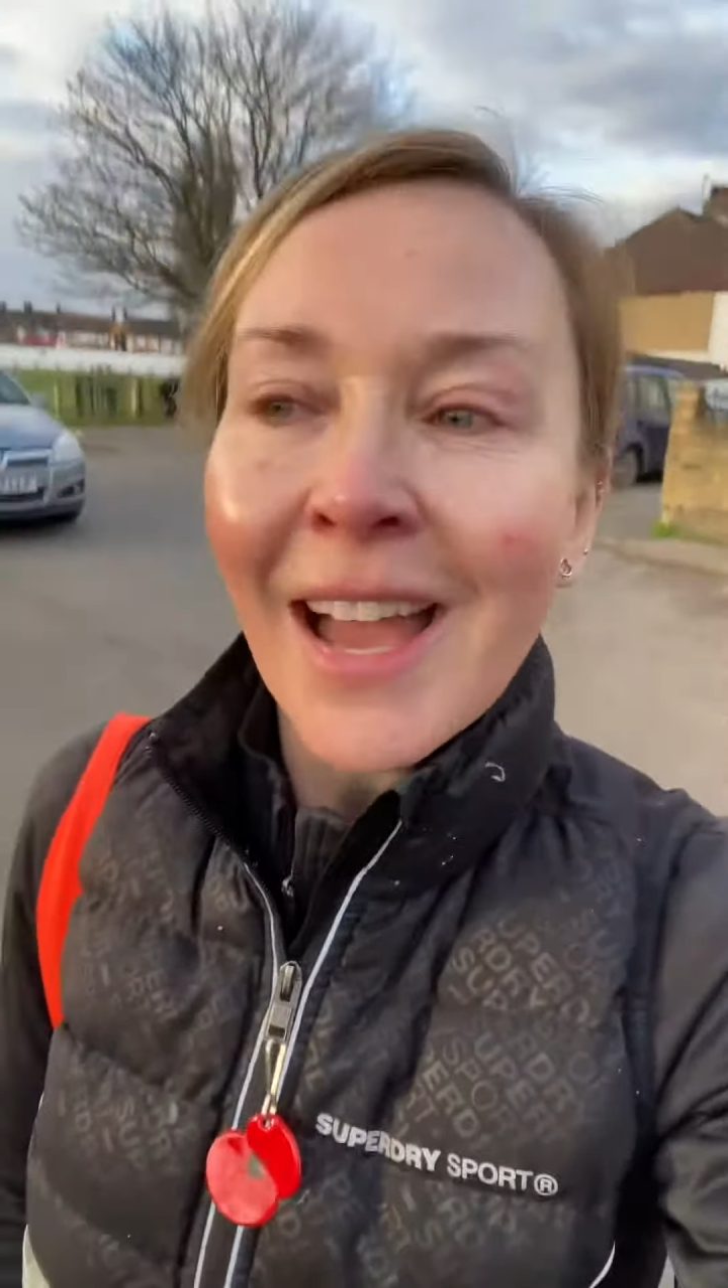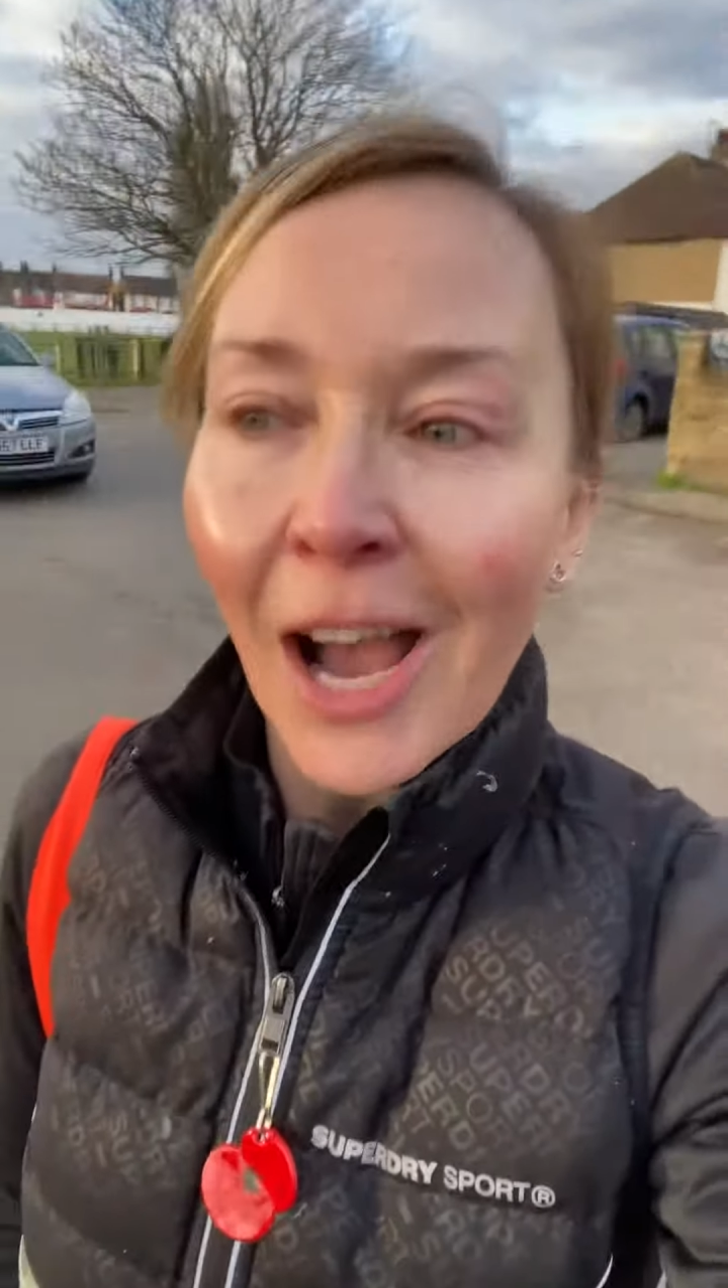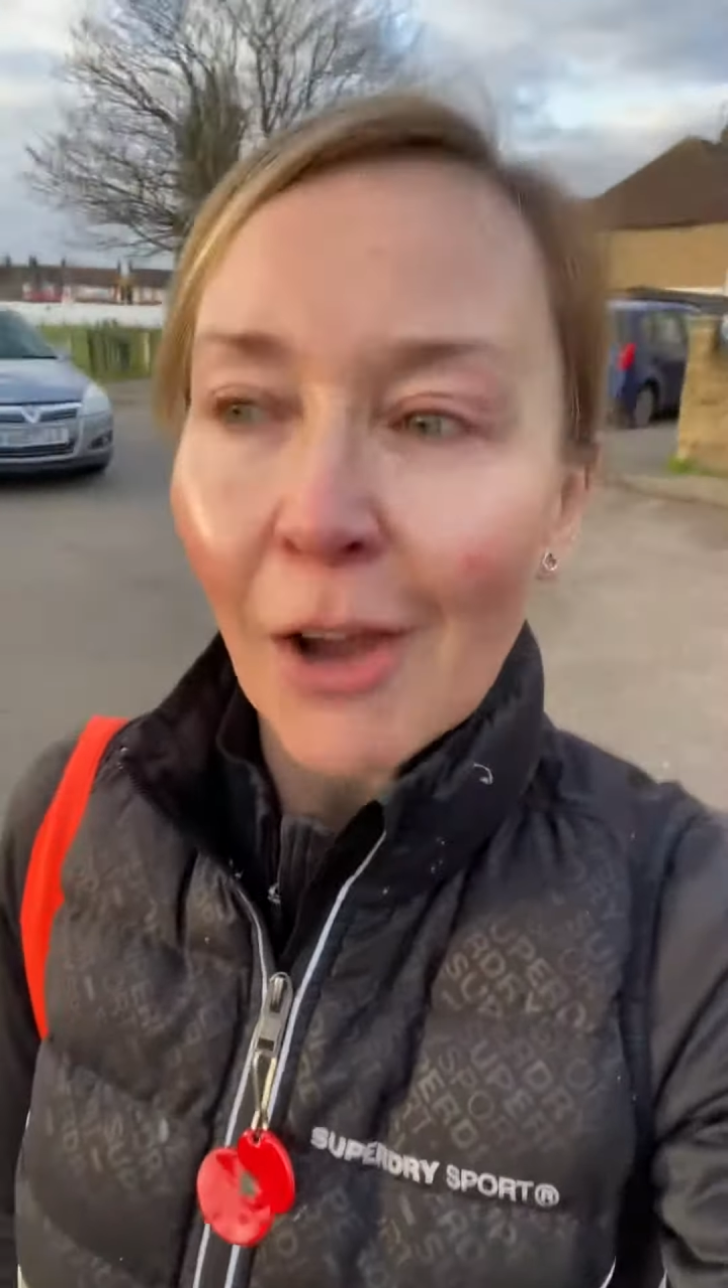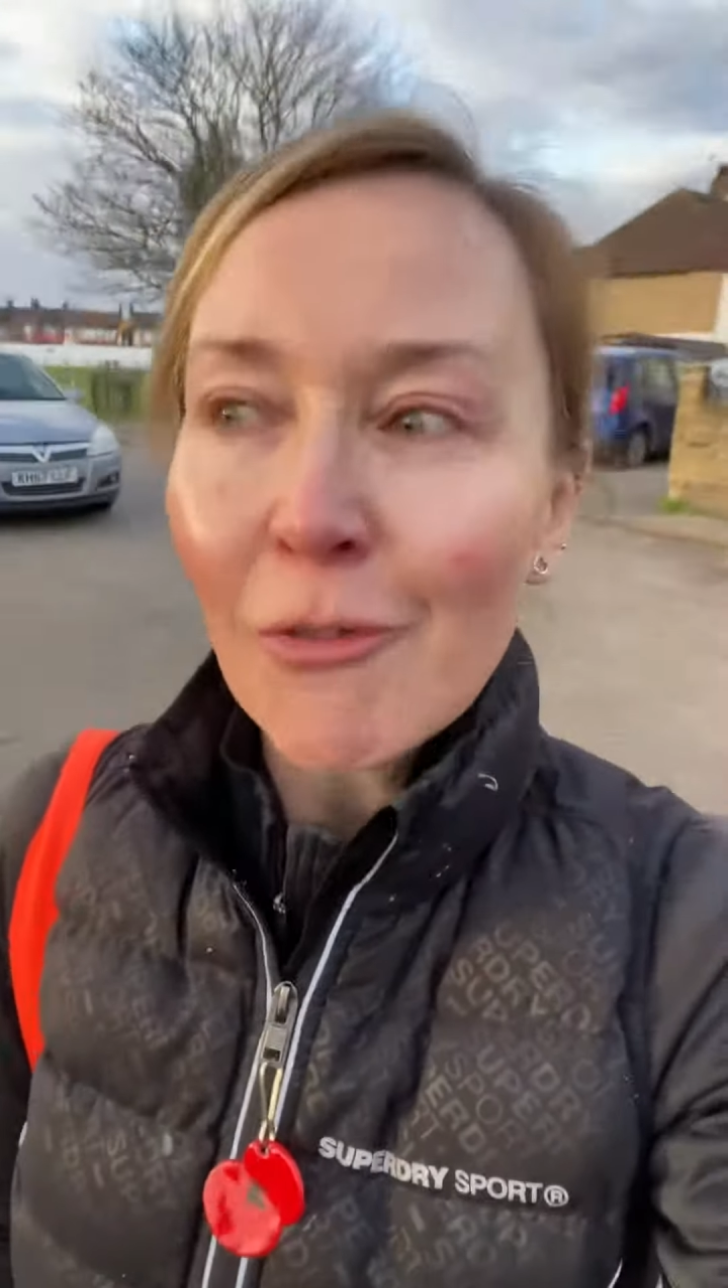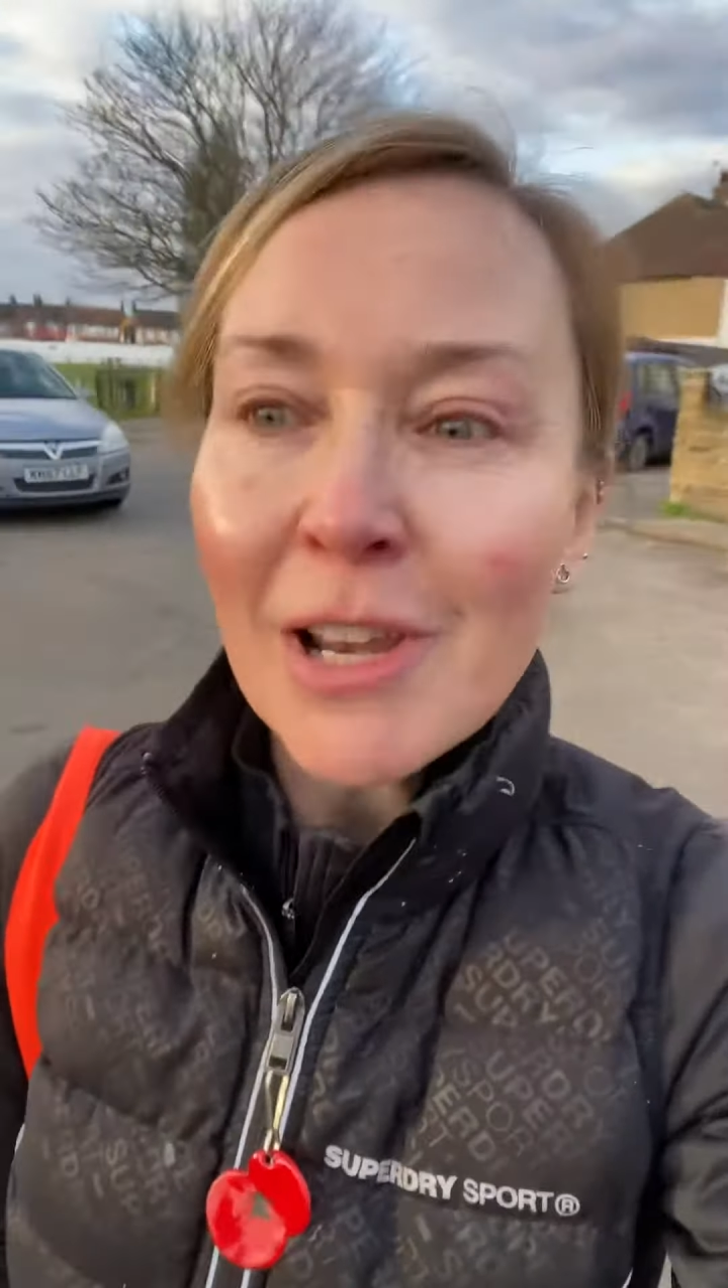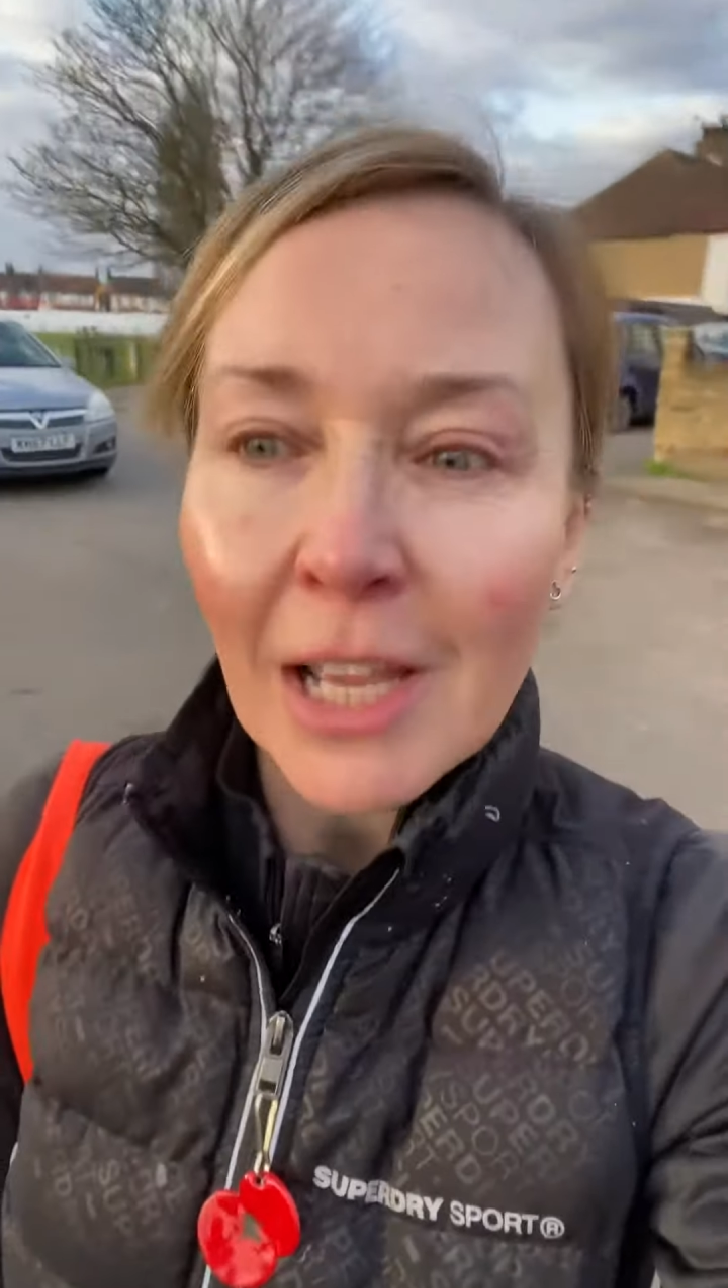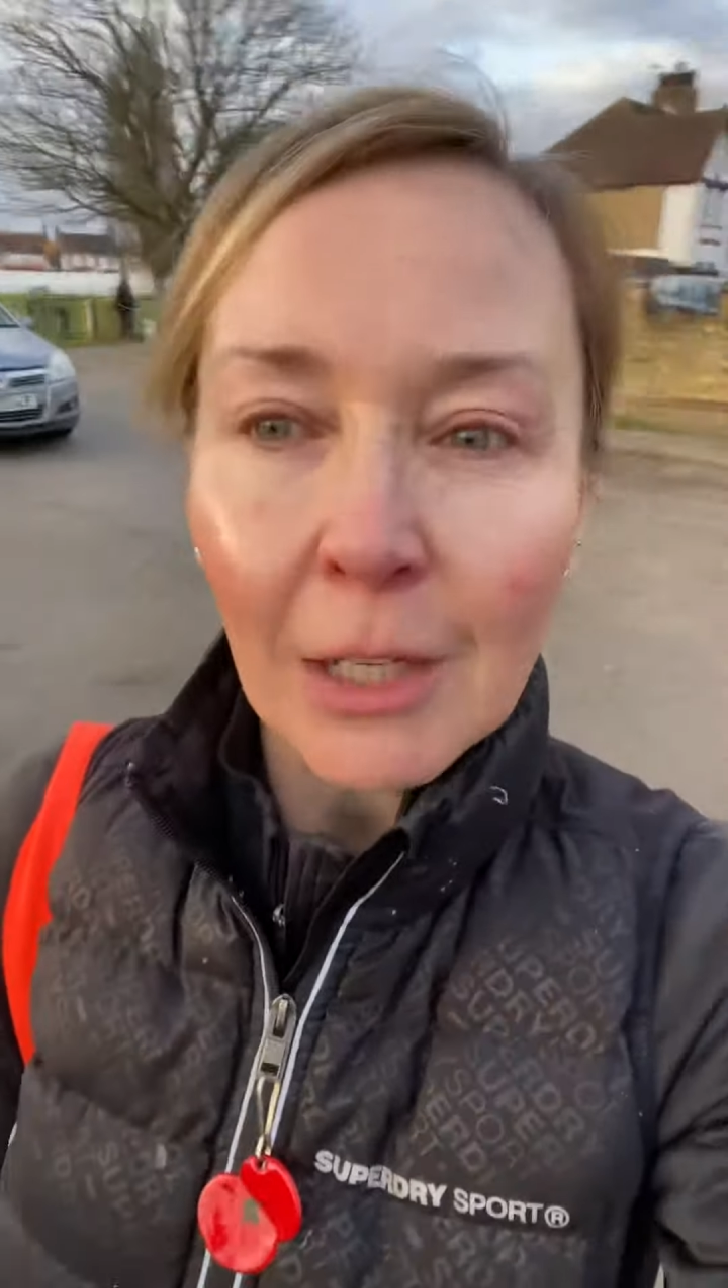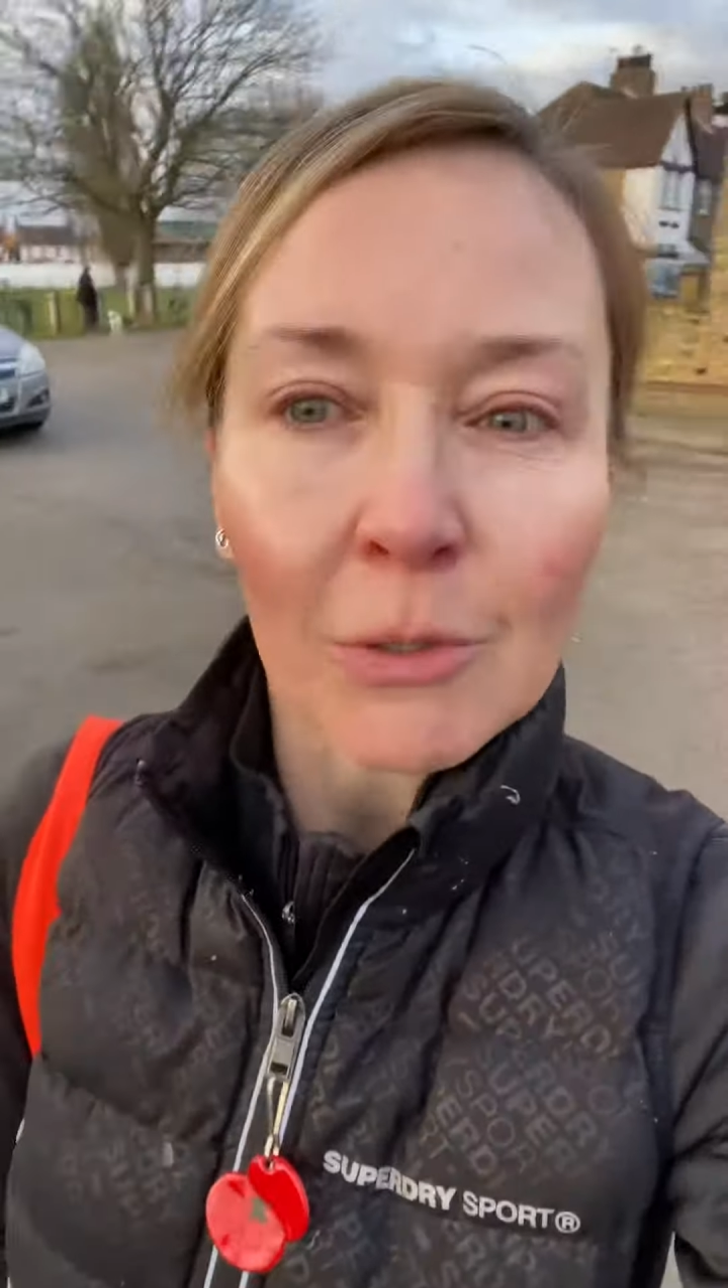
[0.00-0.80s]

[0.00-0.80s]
I really hope